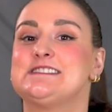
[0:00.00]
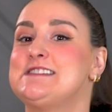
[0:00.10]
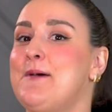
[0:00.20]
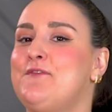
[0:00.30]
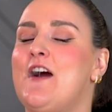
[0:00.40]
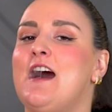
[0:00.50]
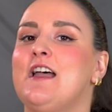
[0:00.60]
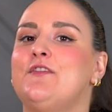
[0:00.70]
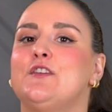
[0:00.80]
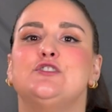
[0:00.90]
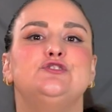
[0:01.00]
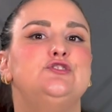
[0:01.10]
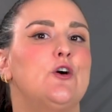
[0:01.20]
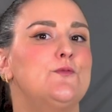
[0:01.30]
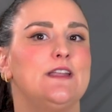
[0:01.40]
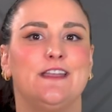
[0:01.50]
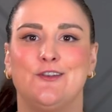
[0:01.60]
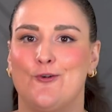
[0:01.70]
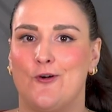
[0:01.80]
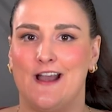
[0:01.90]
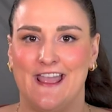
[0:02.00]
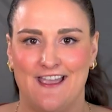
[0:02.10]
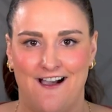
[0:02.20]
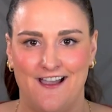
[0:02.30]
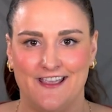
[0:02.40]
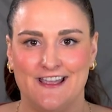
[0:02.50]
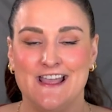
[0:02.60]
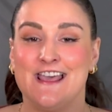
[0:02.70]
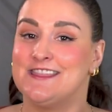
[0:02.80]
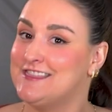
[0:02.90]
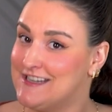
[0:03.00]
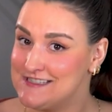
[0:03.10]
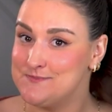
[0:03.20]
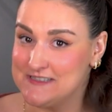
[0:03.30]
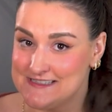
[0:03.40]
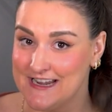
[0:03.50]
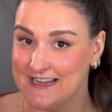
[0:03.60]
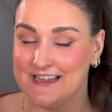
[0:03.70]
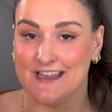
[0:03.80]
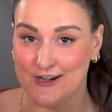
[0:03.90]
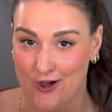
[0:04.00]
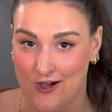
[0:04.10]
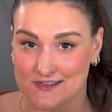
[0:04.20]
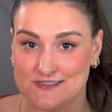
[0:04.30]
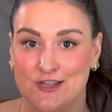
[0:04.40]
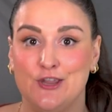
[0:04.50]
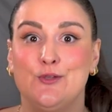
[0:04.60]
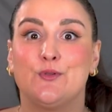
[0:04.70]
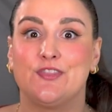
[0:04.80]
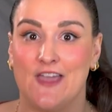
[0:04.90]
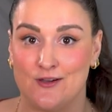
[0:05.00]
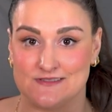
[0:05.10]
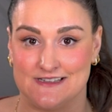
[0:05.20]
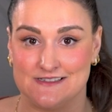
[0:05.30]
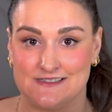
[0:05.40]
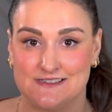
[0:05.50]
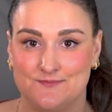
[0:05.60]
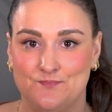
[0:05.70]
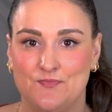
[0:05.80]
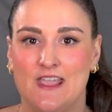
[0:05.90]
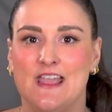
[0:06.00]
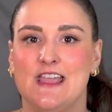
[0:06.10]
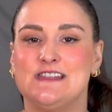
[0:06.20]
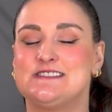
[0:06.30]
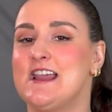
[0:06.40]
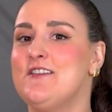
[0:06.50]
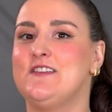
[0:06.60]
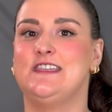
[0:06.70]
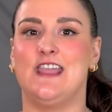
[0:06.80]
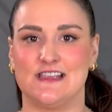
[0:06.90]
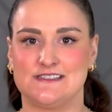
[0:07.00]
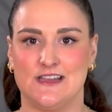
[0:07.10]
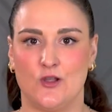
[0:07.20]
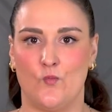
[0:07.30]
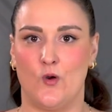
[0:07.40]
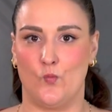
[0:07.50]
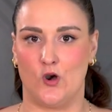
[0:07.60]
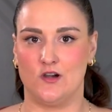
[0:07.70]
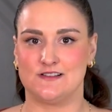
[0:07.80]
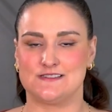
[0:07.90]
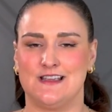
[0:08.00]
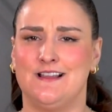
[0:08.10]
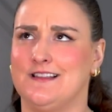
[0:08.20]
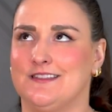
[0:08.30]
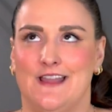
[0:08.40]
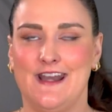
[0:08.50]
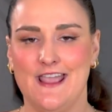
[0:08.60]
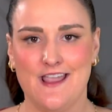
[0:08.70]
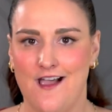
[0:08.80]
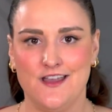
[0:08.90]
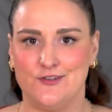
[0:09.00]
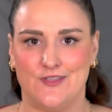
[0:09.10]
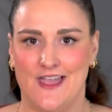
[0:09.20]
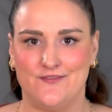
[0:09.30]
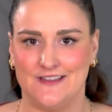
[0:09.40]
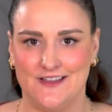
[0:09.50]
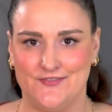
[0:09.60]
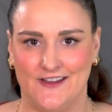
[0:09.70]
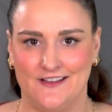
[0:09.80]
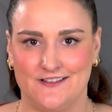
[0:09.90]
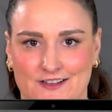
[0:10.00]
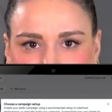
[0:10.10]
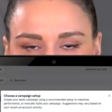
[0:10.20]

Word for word: And step five, don't ignore AI. This mistake can cost you thousands. Instead of guessing what works, let AI do the heavy lifting.